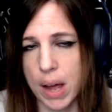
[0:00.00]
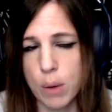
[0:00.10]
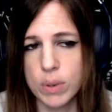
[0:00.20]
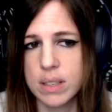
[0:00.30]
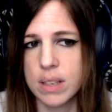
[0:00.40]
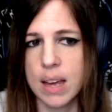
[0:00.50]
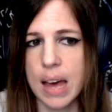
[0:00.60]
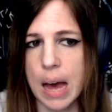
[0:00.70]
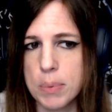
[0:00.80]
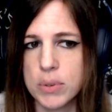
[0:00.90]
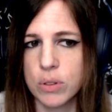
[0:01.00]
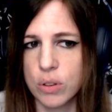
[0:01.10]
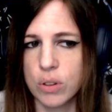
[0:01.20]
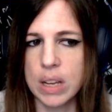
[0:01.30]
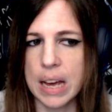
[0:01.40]
I would say
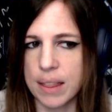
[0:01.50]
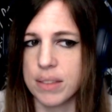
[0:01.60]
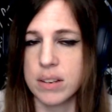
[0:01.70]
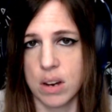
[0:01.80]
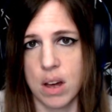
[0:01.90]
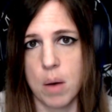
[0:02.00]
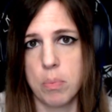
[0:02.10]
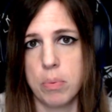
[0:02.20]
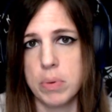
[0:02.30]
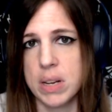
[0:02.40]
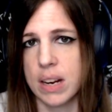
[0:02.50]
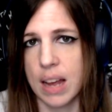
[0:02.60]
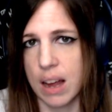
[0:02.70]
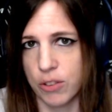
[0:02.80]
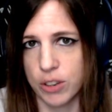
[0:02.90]
absolutely at the top,
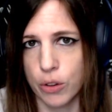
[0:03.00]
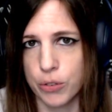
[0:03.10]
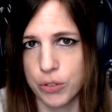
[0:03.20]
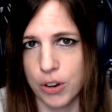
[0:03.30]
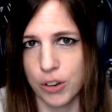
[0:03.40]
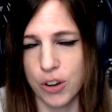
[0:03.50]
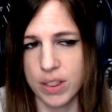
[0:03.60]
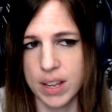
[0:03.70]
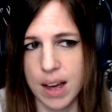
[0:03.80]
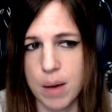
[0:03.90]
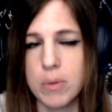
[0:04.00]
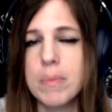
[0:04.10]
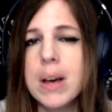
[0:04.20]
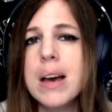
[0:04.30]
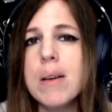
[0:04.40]
beating every other song on the
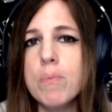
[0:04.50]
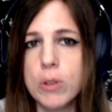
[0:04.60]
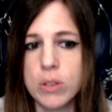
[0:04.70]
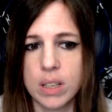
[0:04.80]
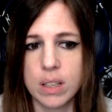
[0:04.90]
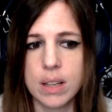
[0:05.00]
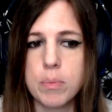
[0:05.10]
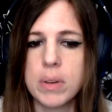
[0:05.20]
album musically.